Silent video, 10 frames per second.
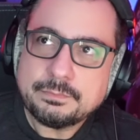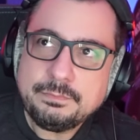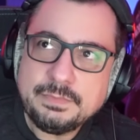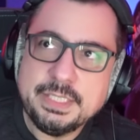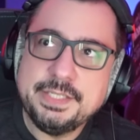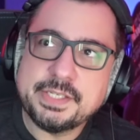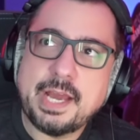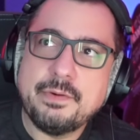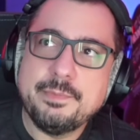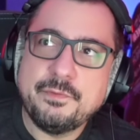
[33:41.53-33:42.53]
in
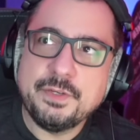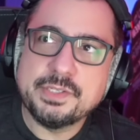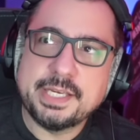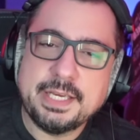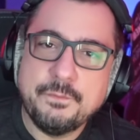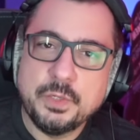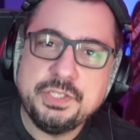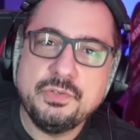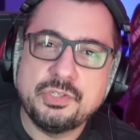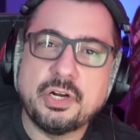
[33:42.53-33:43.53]
Skyrim, it feels like if once
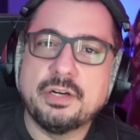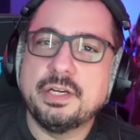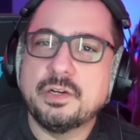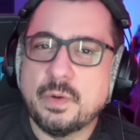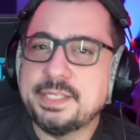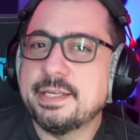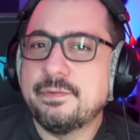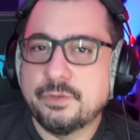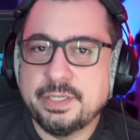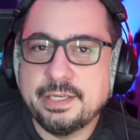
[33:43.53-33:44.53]
you start a quest line
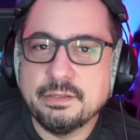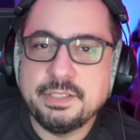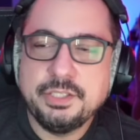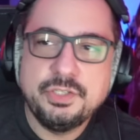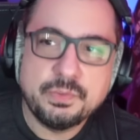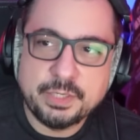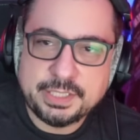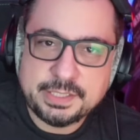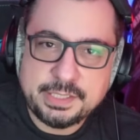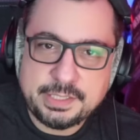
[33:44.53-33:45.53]
for a guild, you just want
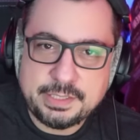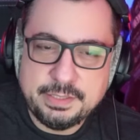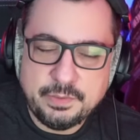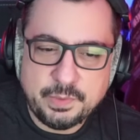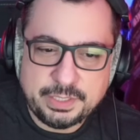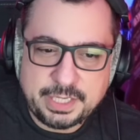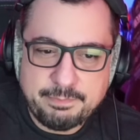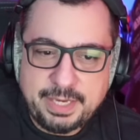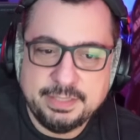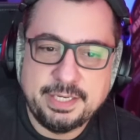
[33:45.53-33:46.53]
to kind of
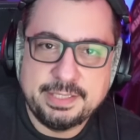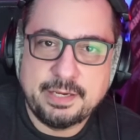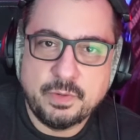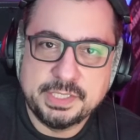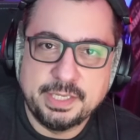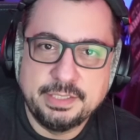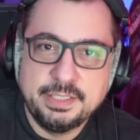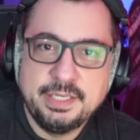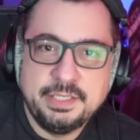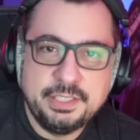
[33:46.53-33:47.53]
mainline that quest line.
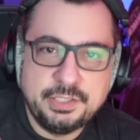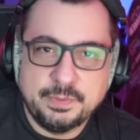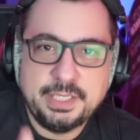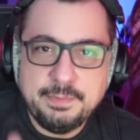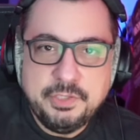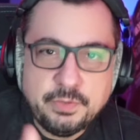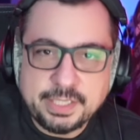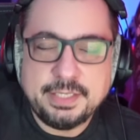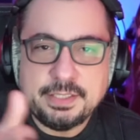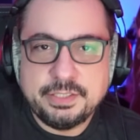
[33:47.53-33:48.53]
You just want to keep doing
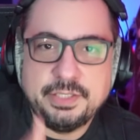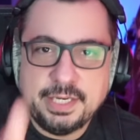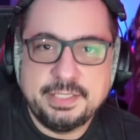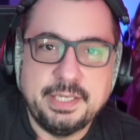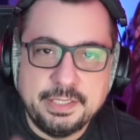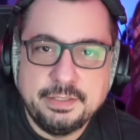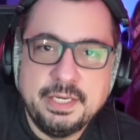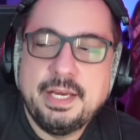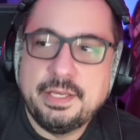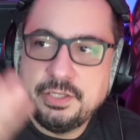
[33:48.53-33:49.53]
it until you get it done,
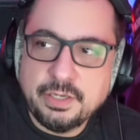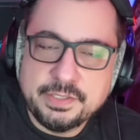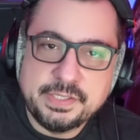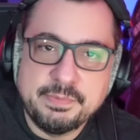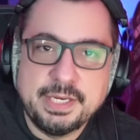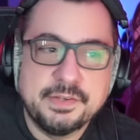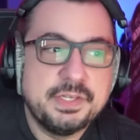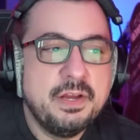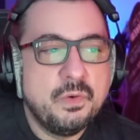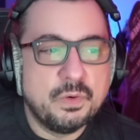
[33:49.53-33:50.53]
and then you're on to something else.
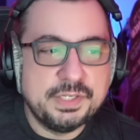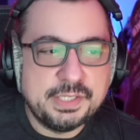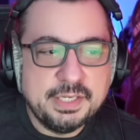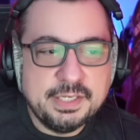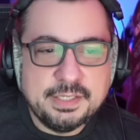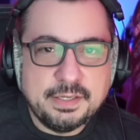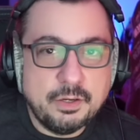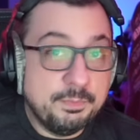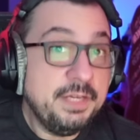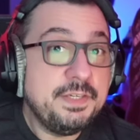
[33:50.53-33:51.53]
Whereas
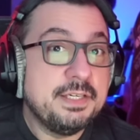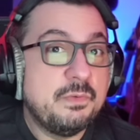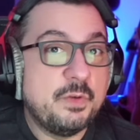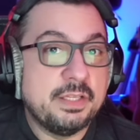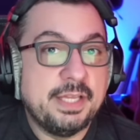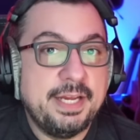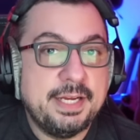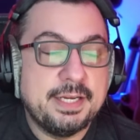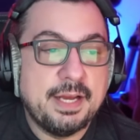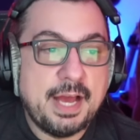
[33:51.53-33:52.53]
Oblivion felt
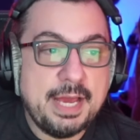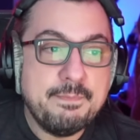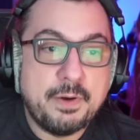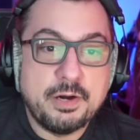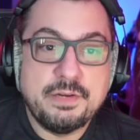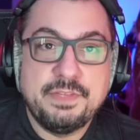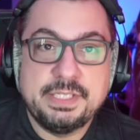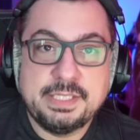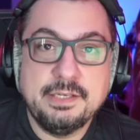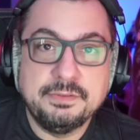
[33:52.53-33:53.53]
like, I'm part of this
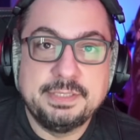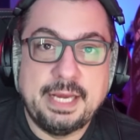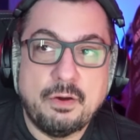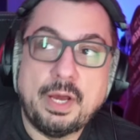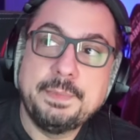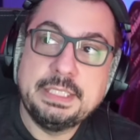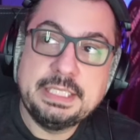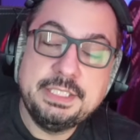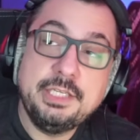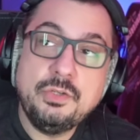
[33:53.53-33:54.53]
guild now. I'm going to
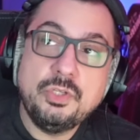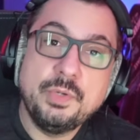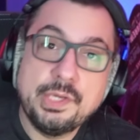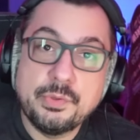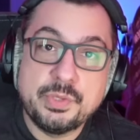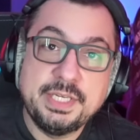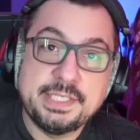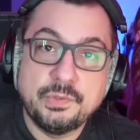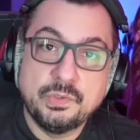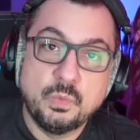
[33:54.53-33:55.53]
continue doing other things
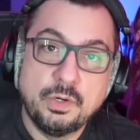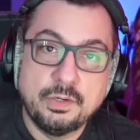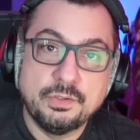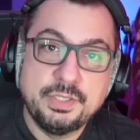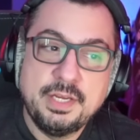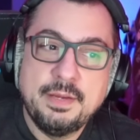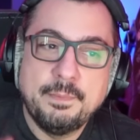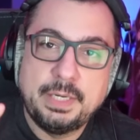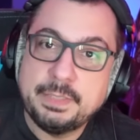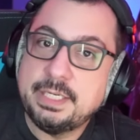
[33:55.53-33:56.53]
out in the world,
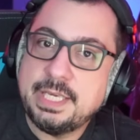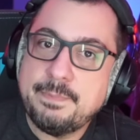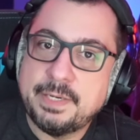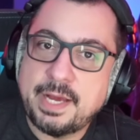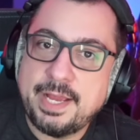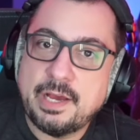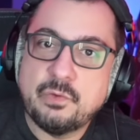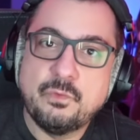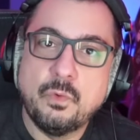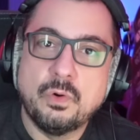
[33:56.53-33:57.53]
but I'm going to keep an eye out
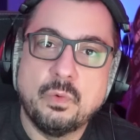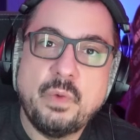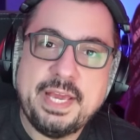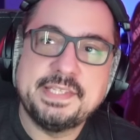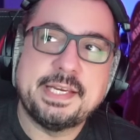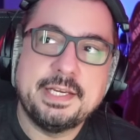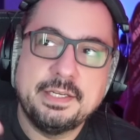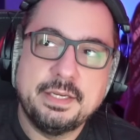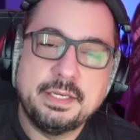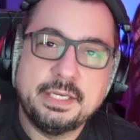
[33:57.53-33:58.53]
for ways I
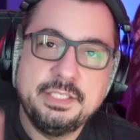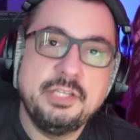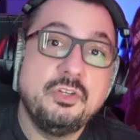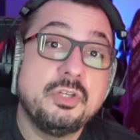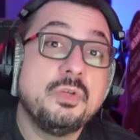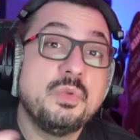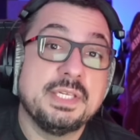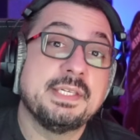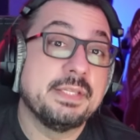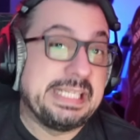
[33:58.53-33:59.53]
can continue to do
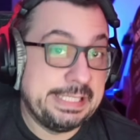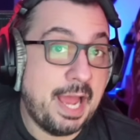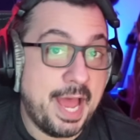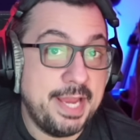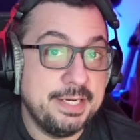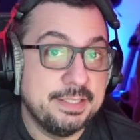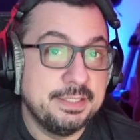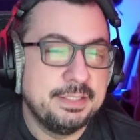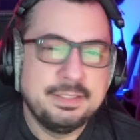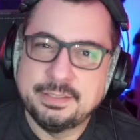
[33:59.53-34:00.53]
this on the side,
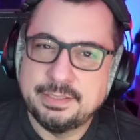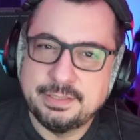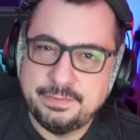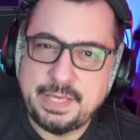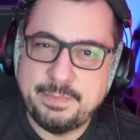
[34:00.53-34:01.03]
if that makes